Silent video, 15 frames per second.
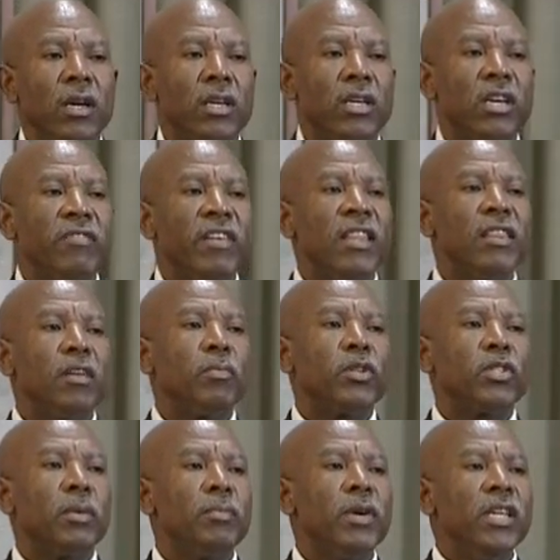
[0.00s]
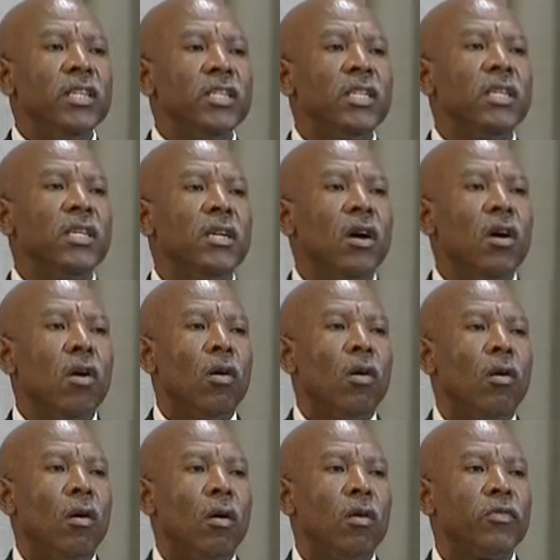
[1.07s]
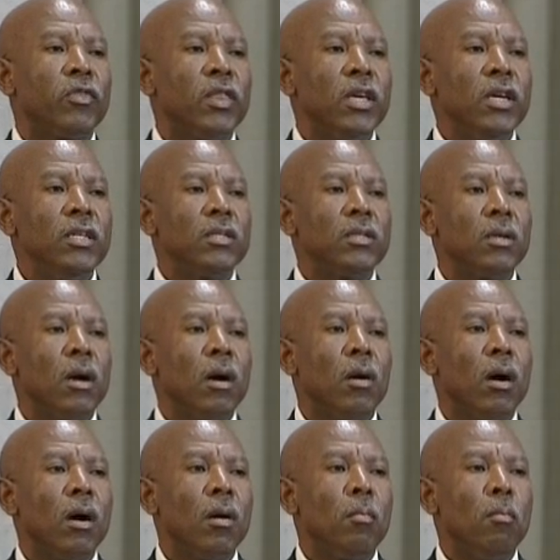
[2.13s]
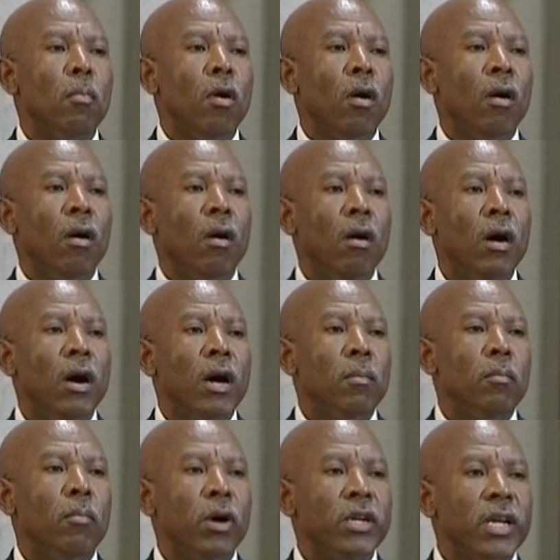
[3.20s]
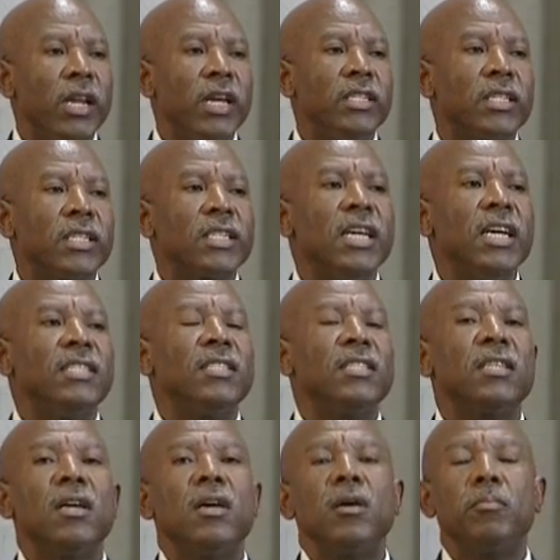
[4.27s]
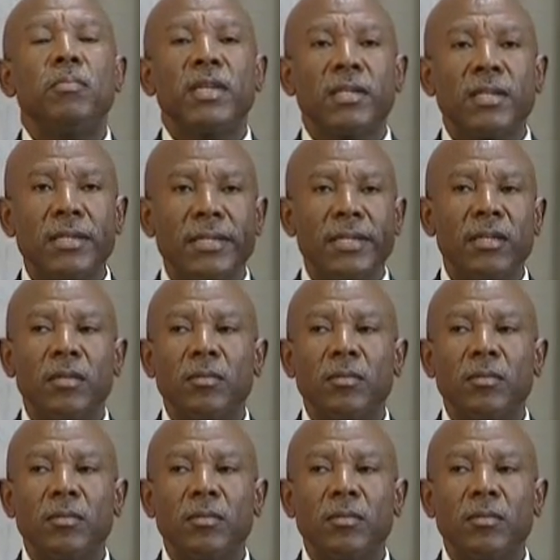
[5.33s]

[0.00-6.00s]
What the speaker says: given the possibility of these more moderate trends persisting.